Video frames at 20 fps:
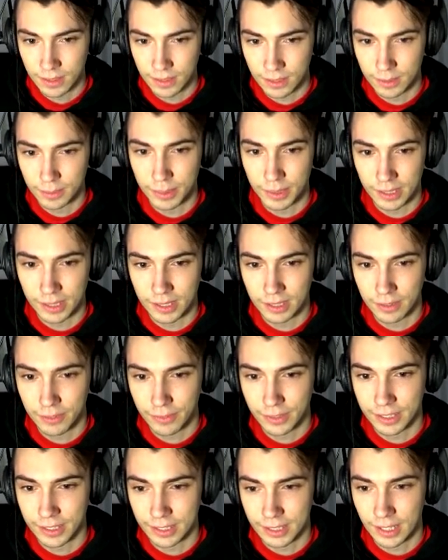Third party
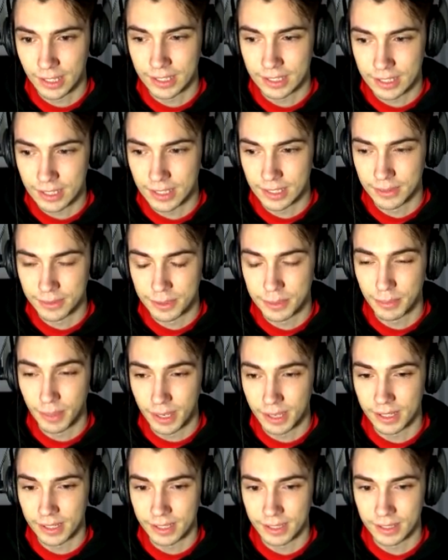intervened. Yes, it was
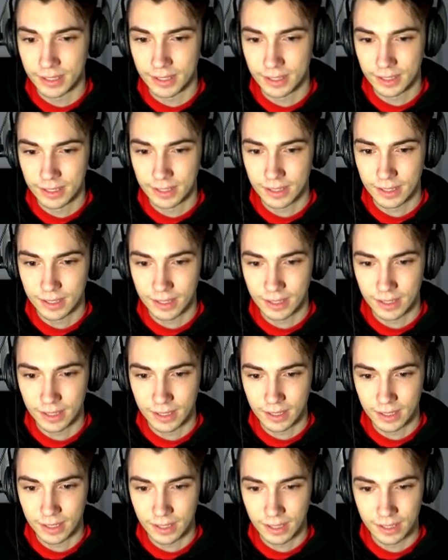Monica.
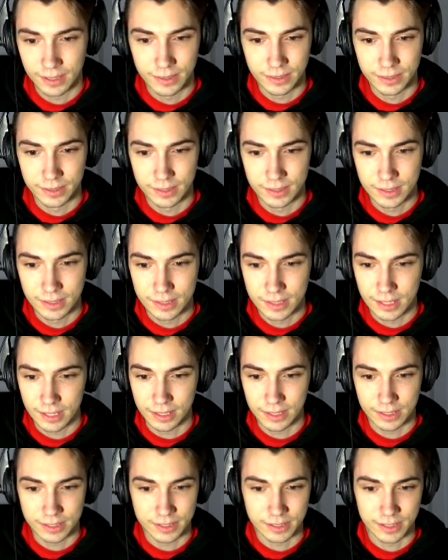I knew it. See,
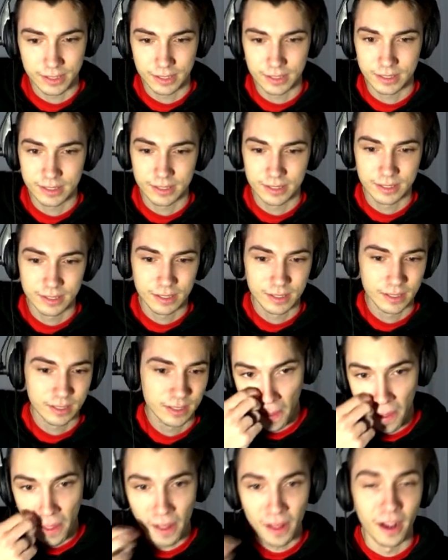look, she's not here.
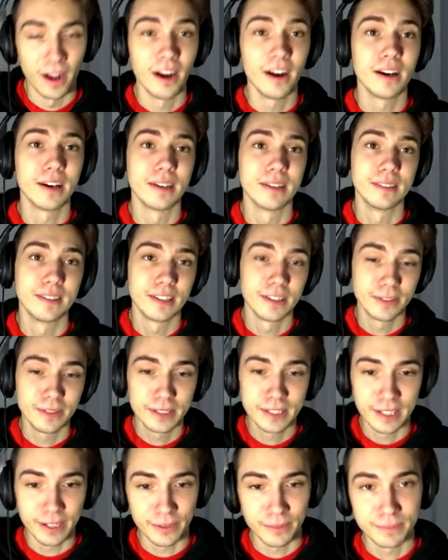Alright, here
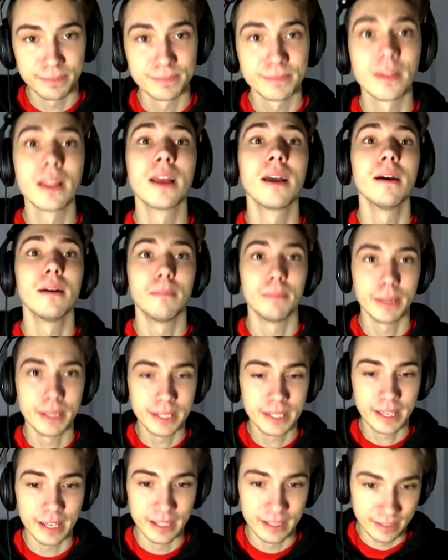we go.
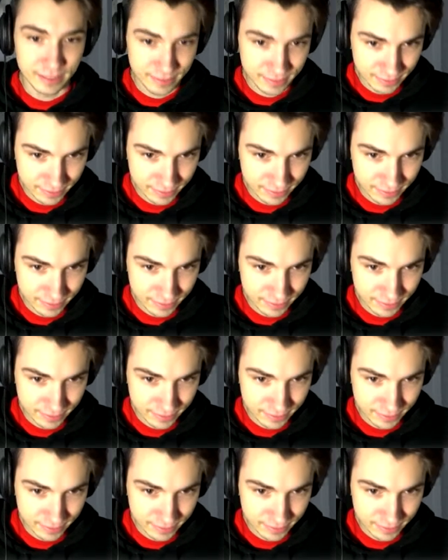Begin.